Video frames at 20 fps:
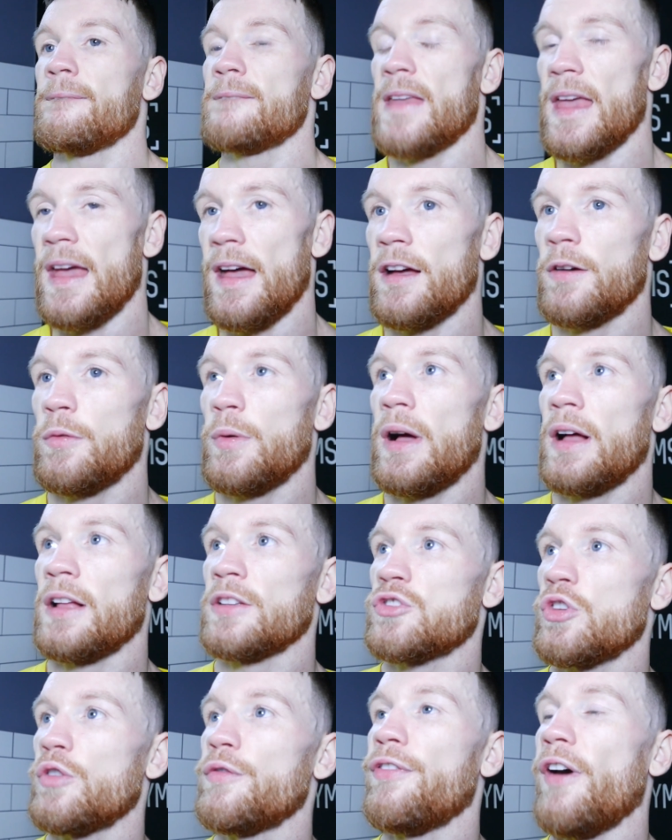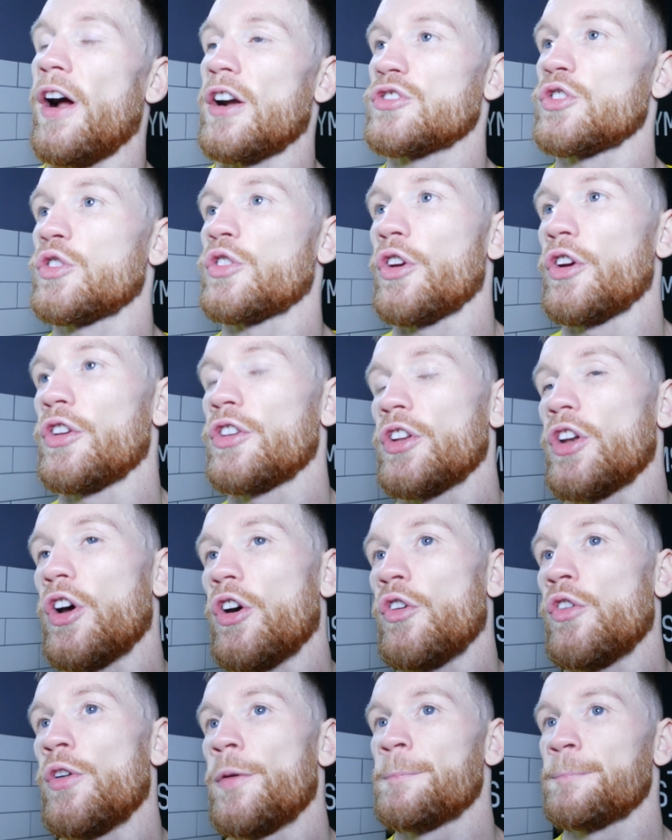Yeah, well, so far so good. You
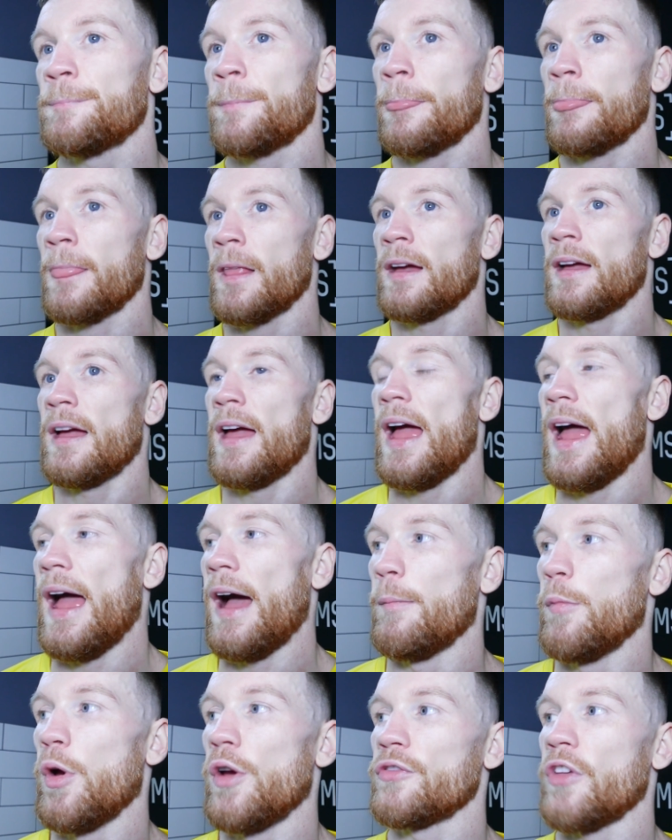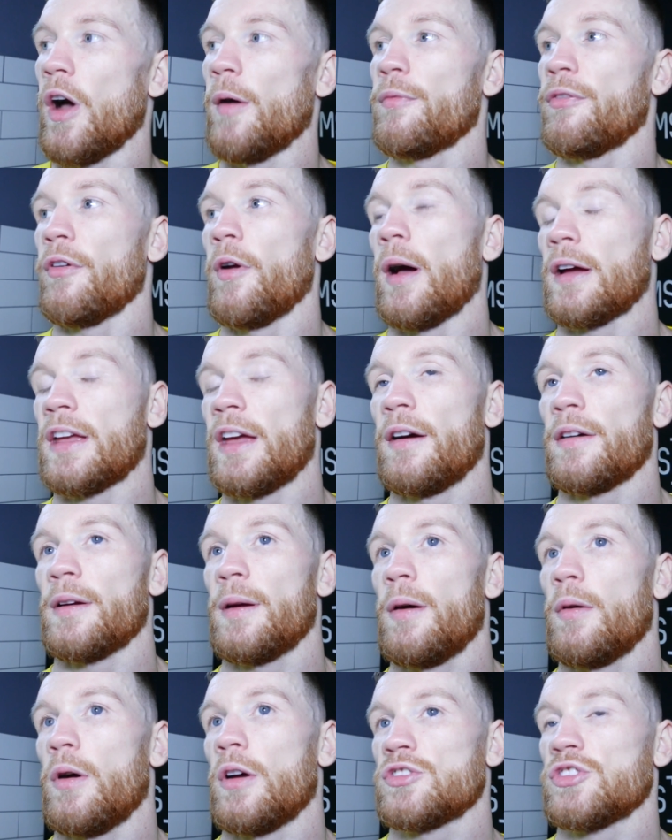know, I moved up from, I
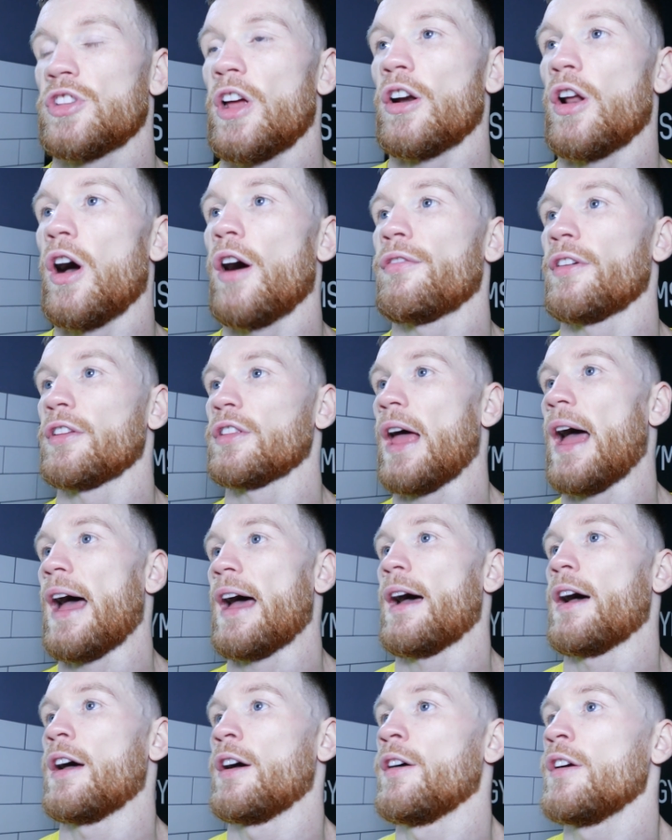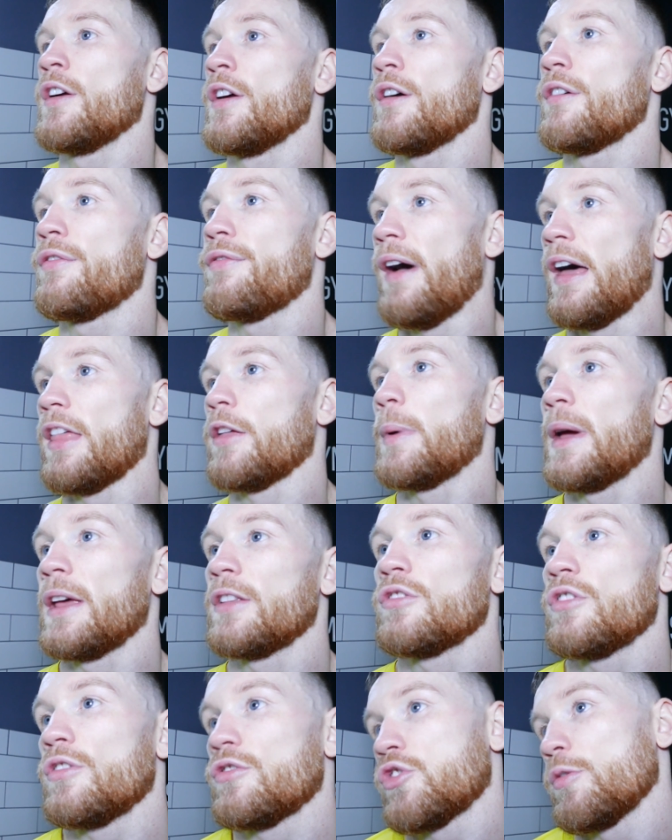started off at uh, featherweight,
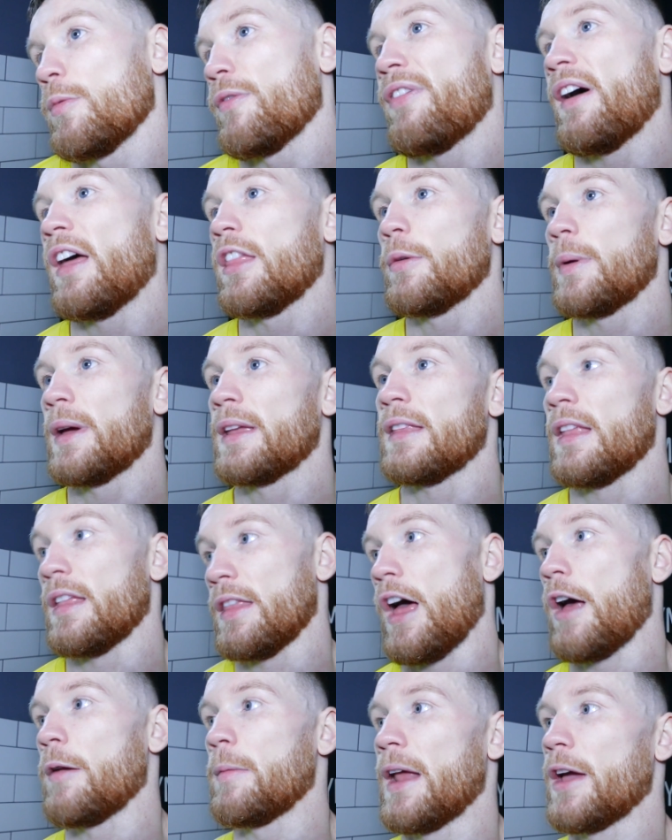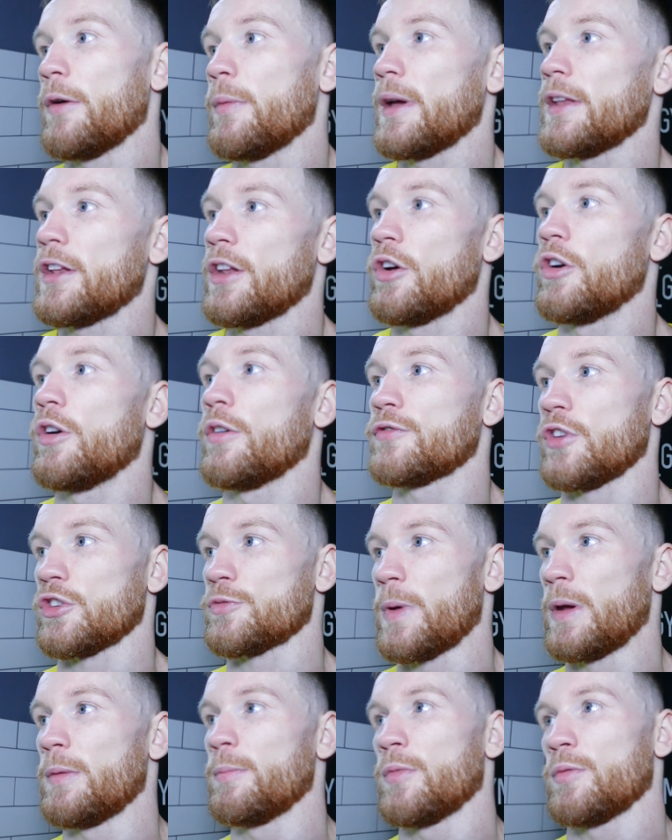super featherweight, and now lightweight. You know, I've
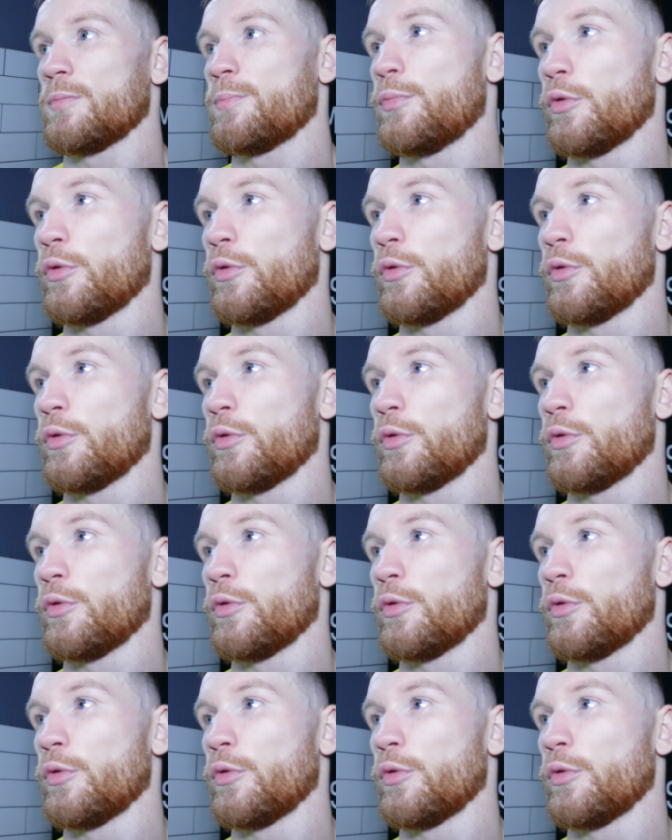just been